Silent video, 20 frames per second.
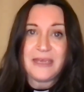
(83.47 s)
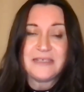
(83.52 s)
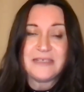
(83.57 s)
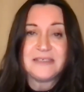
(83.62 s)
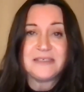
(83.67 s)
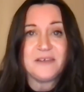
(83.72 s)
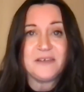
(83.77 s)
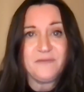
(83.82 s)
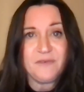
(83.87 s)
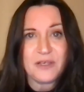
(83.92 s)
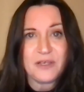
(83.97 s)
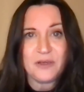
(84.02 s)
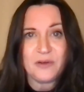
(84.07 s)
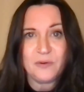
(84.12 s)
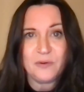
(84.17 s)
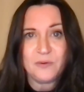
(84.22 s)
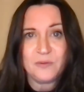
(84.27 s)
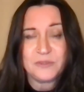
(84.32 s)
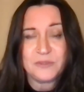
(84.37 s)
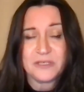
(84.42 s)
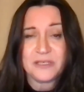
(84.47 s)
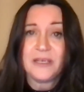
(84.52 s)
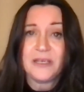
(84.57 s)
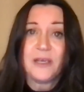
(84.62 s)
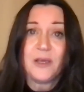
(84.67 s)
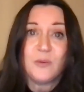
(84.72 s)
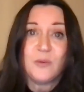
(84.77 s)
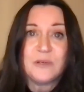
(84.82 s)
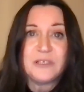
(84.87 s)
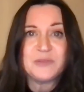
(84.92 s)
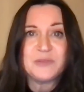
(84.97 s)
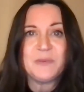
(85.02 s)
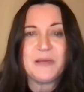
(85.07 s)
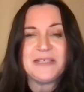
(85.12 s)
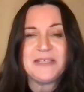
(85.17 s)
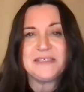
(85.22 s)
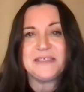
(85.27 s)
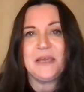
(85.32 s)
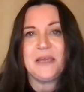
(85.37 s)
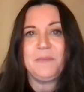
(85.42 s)
is difficult, which
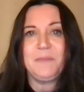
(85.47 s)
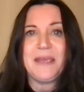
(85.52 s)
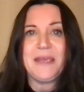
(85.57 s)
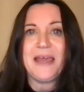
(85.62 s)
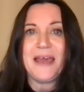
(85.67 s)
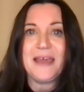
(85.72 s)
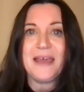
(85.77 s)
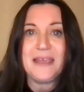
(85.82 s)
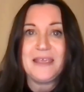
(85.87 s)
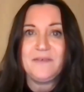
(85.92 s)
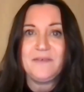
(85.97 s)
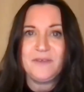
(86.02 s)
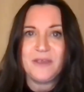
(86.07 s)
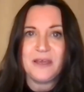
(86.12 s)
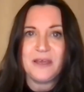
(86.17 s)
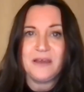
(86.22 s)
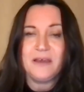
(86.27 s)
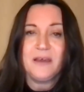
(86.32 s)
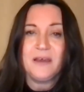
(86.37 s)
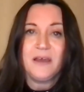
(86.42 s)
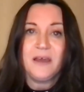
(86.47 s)
makes their behaviour